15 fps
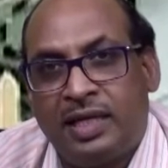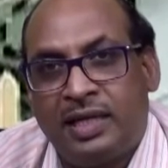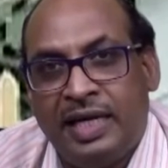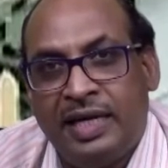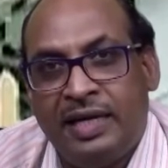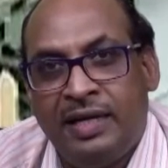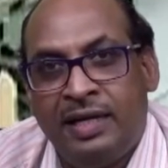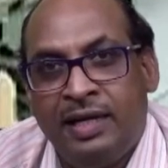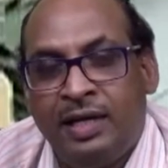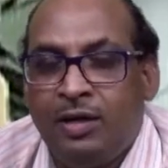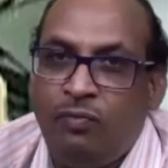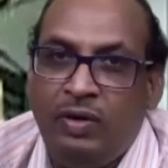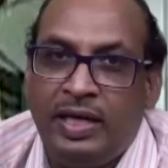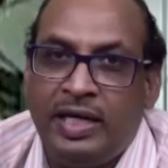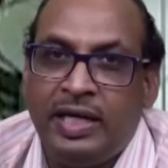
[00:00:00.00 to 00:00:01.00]
are there,
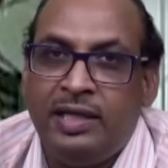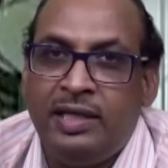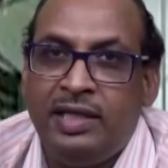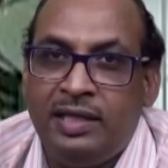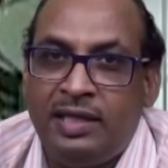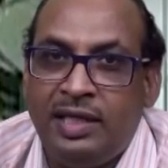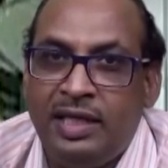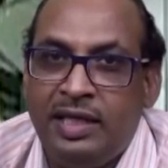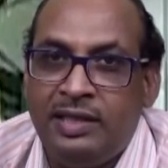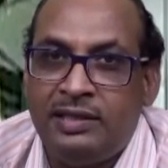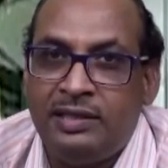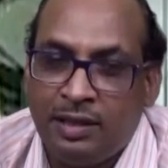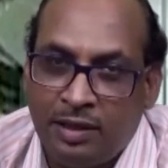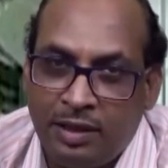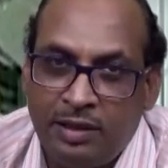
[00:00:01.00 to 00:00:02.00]
we can
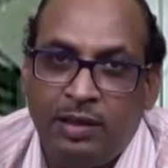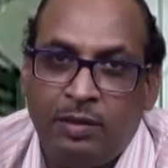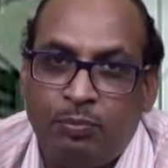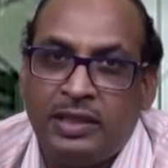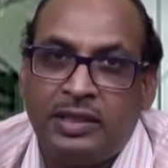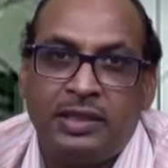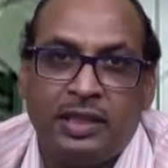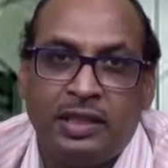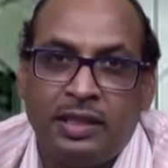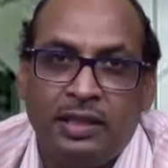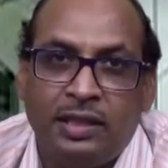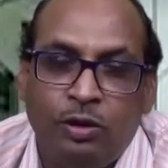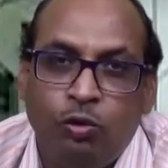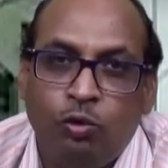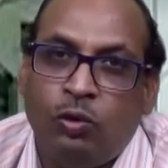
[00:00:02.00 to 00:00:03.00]
increase the pressure
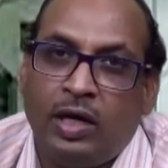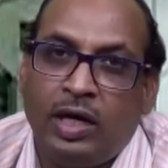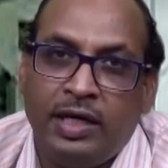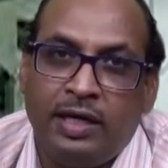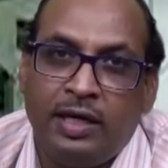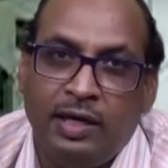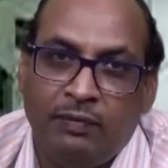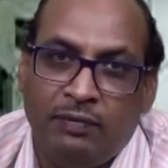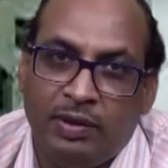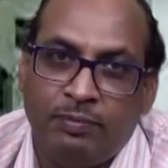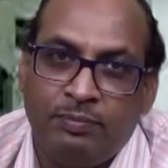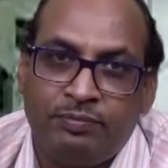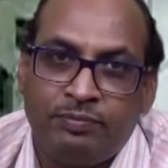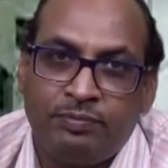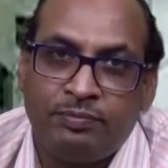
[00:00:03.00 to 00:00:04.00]
to a higher level.
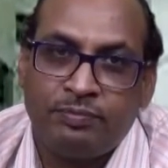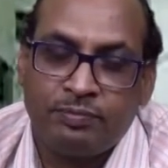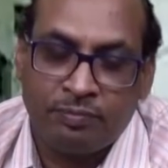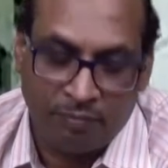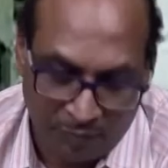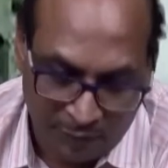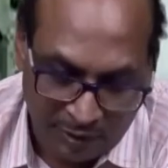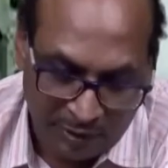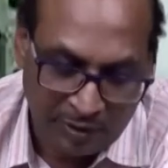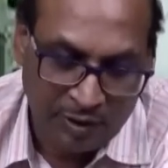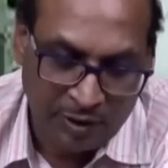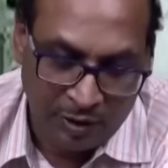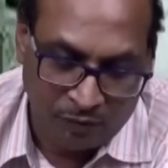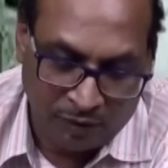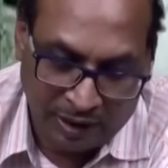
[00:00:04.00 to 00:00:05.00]

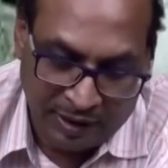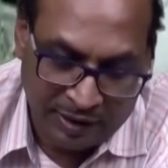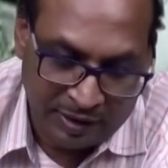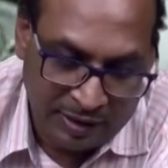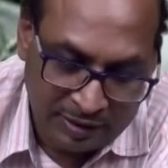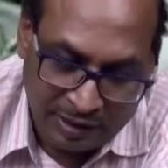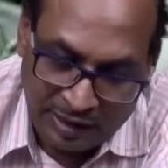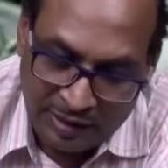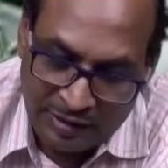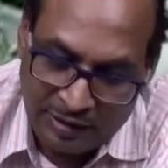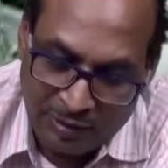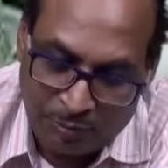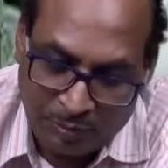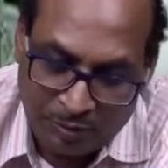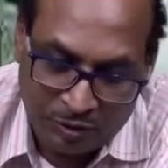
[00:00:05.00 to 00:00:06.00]
Fine. That is
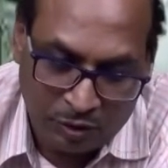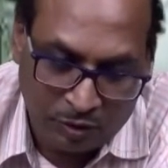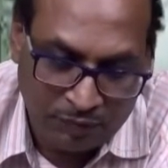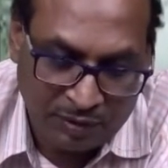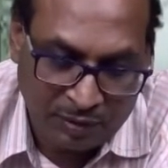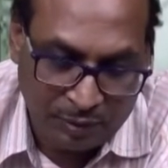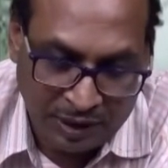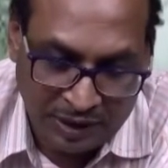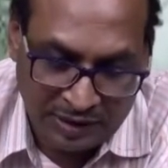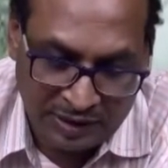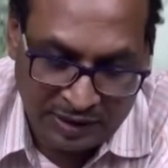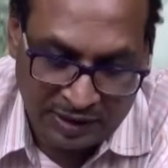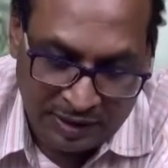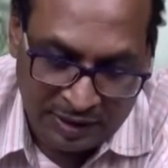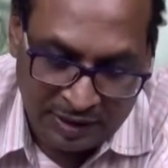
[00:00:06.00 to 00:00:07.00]
the purpose of
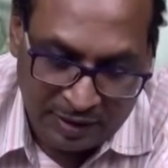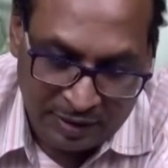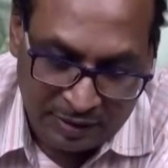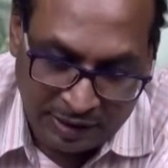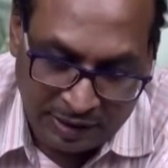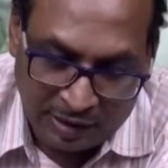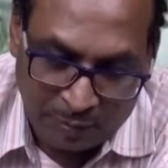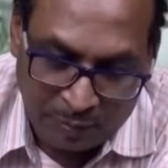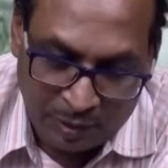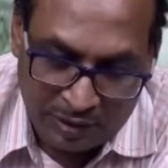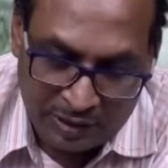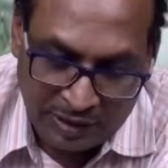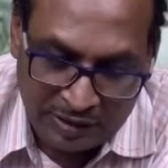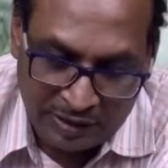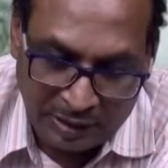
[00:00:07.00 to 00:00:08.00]
compressor. Then
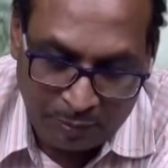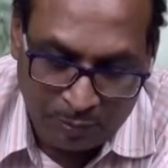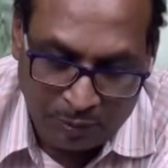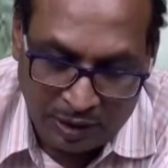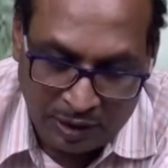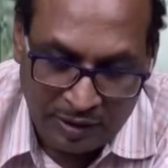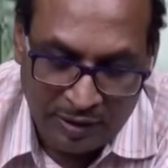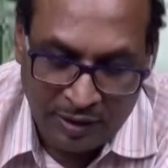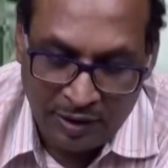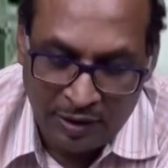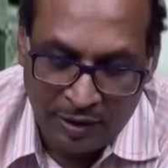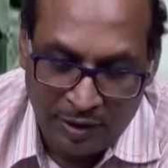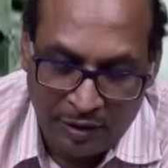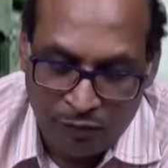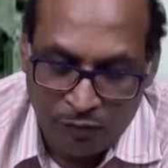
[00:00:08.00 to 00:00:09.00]
combustion chamber.
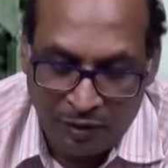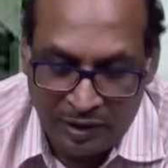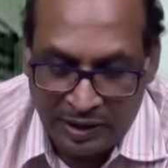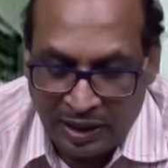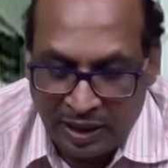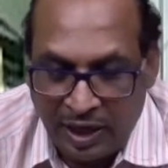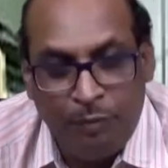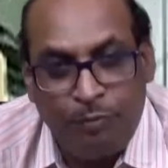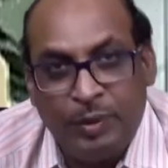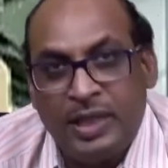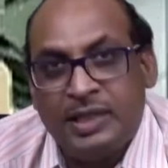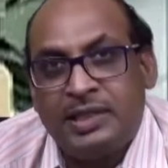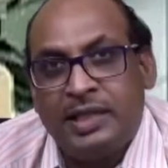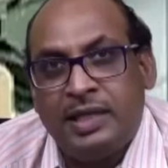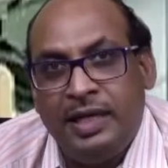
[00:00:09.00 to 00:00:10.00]
When the high
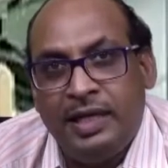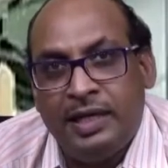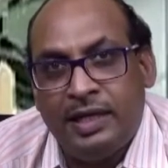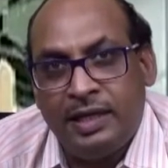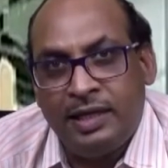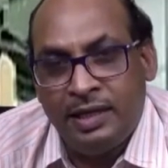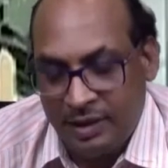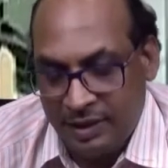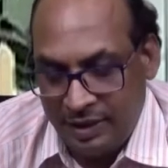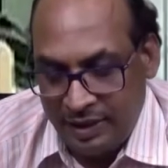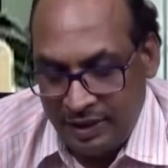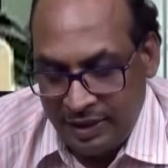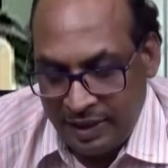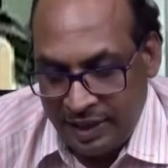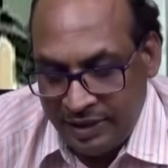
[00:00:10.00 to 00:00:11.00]
pressure air
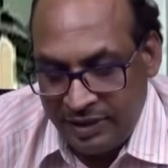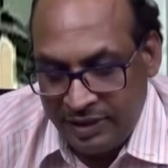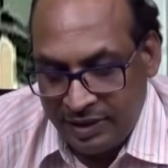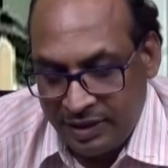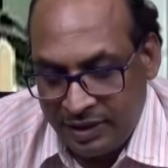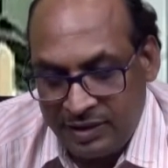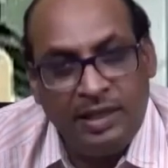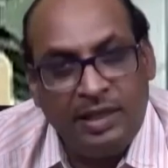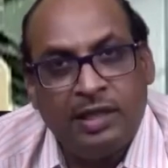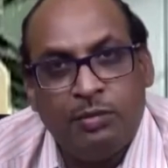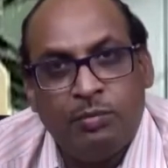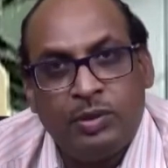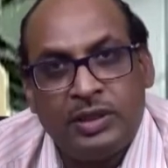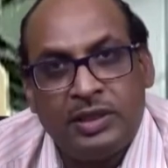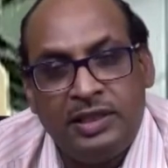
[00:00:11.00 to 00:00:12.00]
enters the
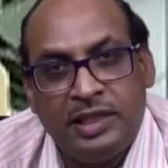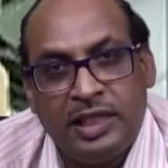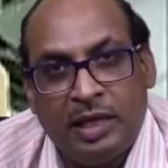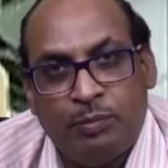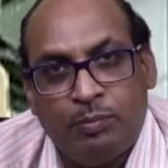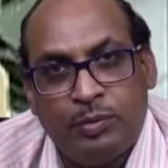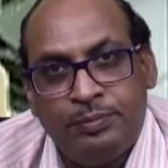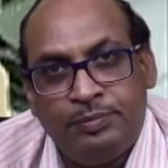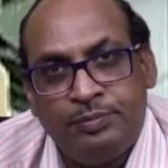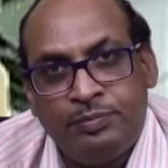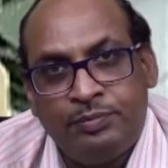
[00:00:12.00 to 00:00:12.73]
combustion chamber,